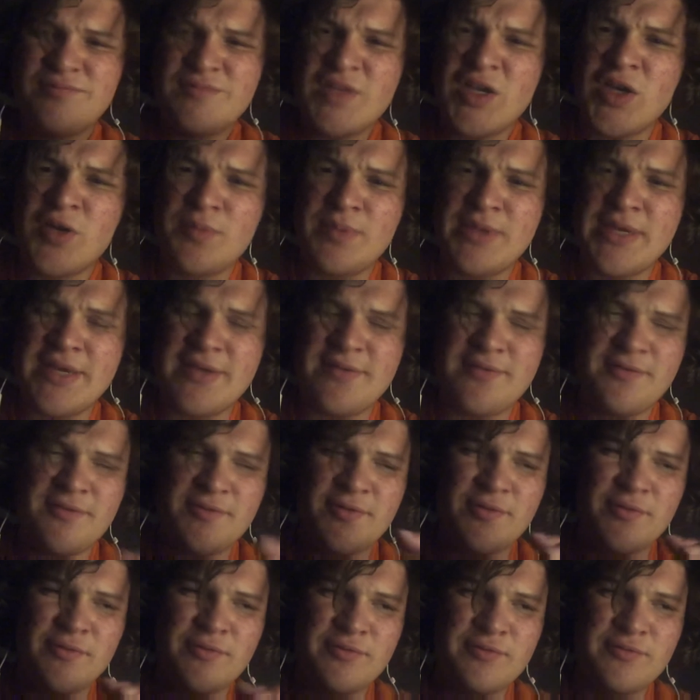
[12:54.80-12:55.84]
albeit
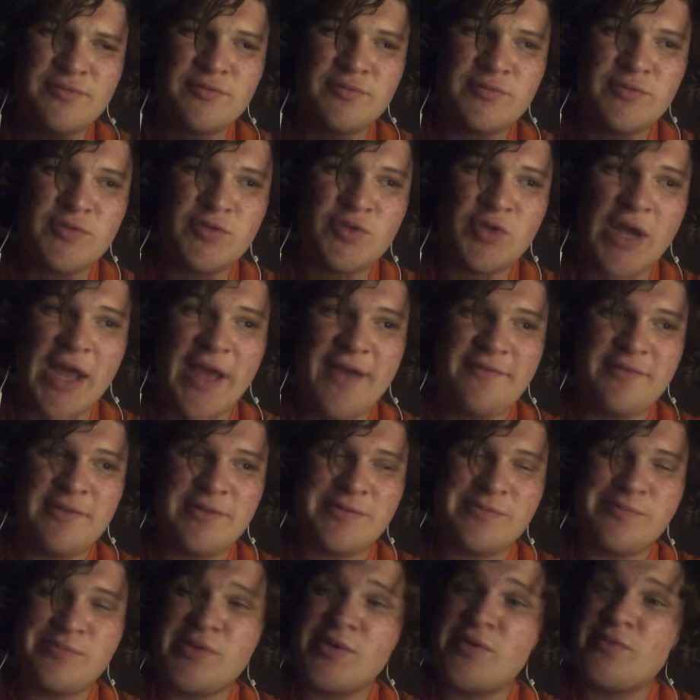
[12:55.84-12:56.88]
through traffic,
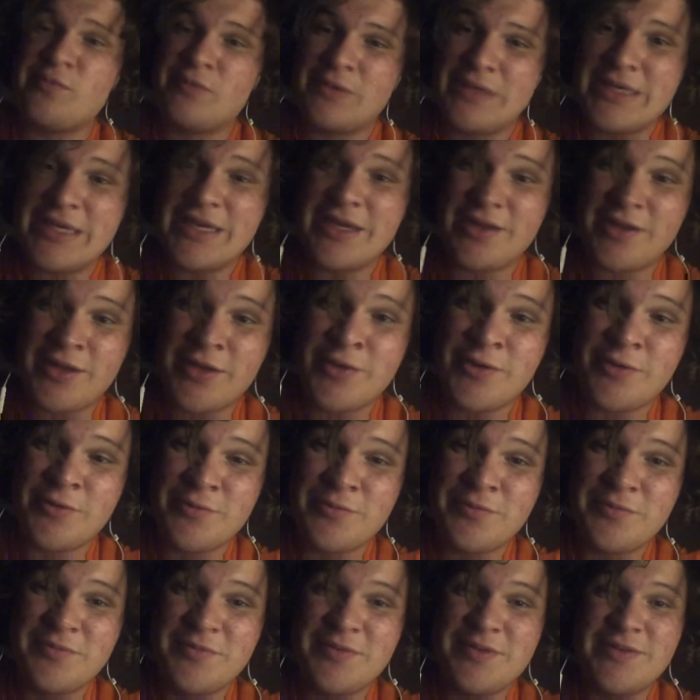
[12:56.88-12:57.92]
but we got
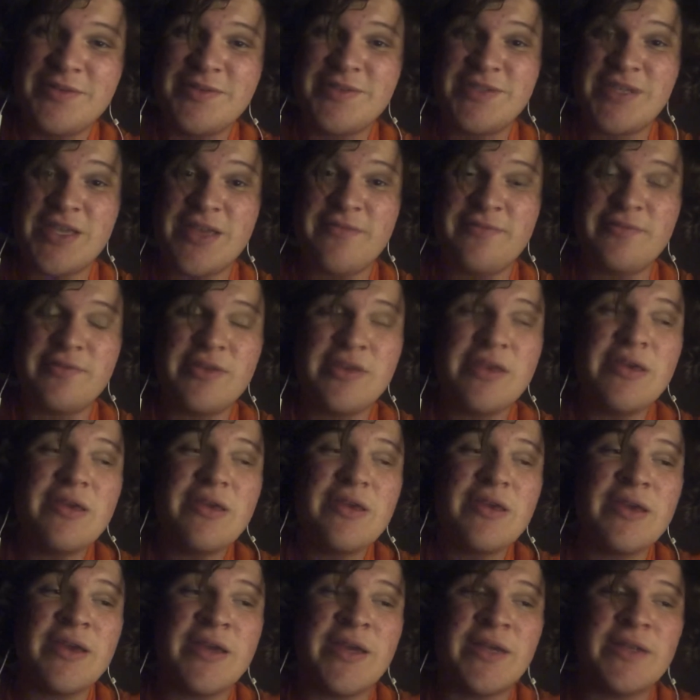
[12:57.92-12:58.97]
home safely,
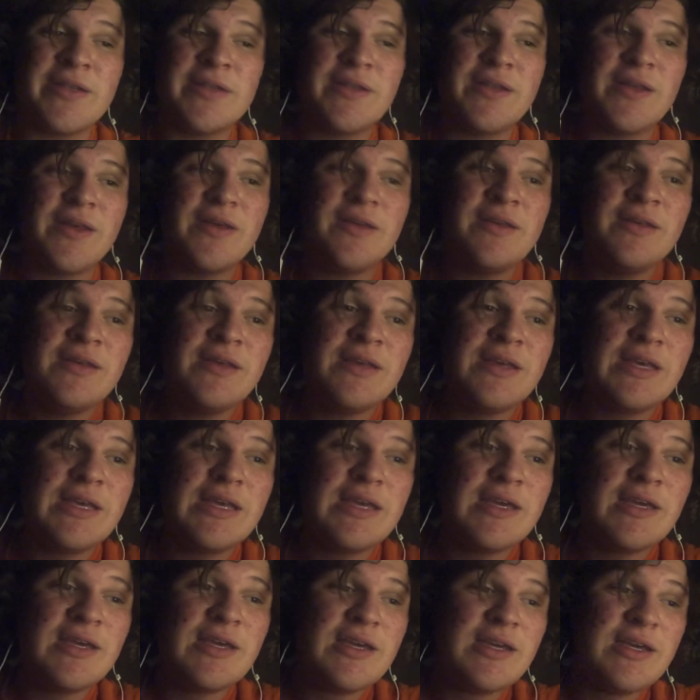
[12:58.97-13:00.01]
and
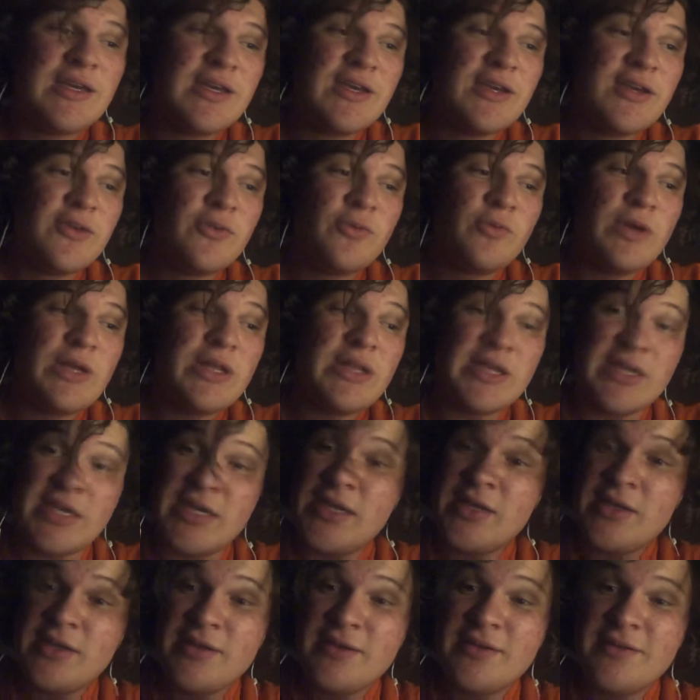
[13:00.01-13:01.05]

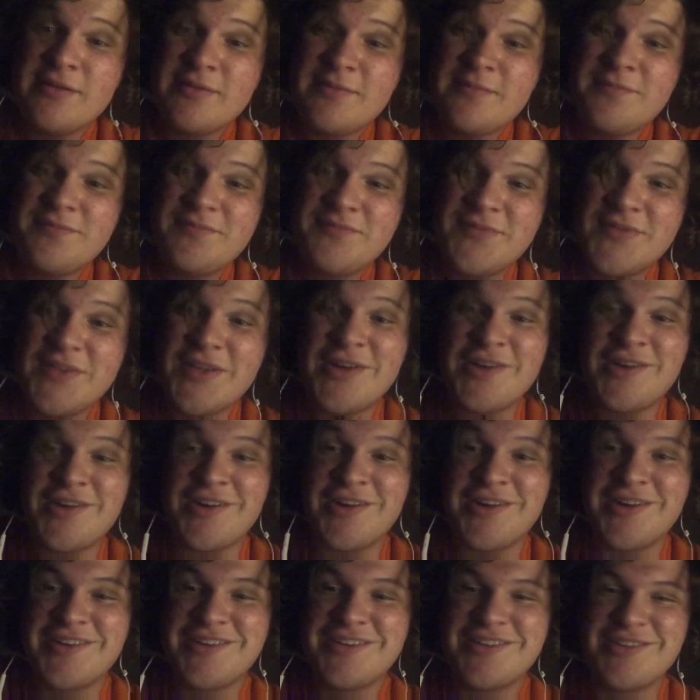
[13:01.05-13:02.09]
Willie,
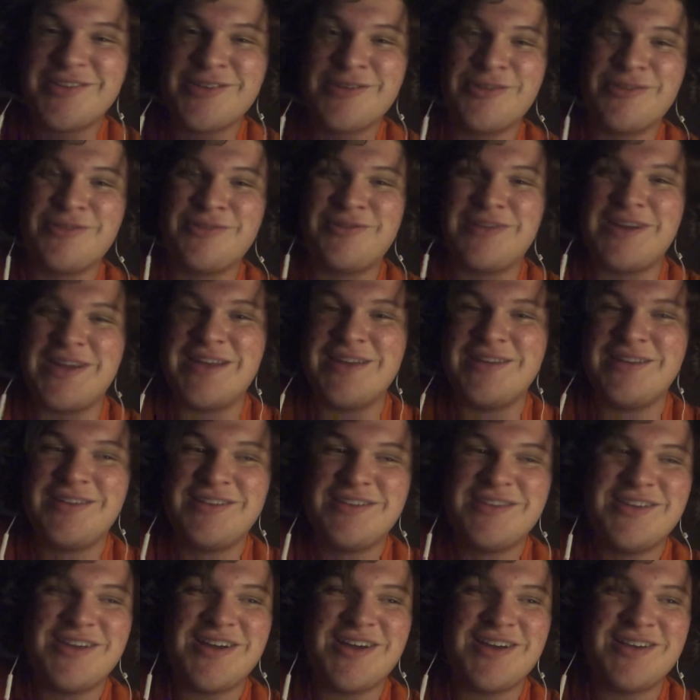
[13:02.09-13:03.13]
our little red
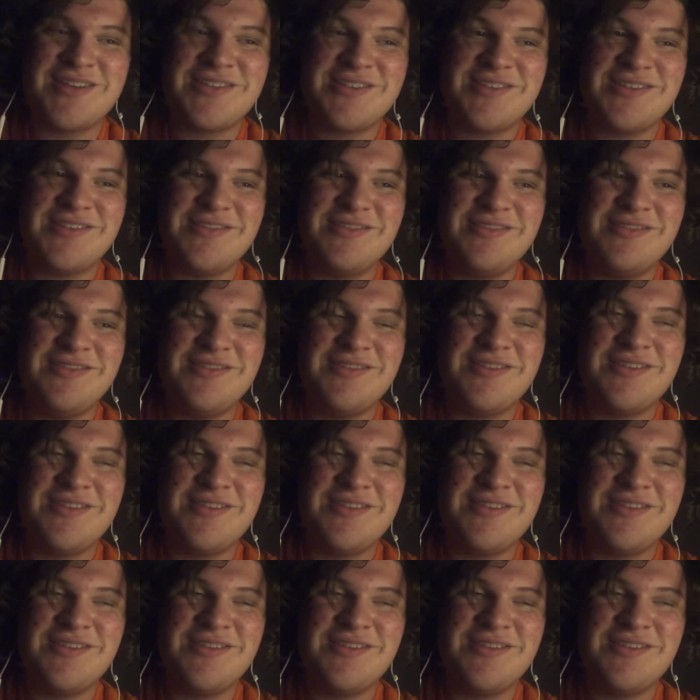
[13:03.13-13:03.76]
dachshund,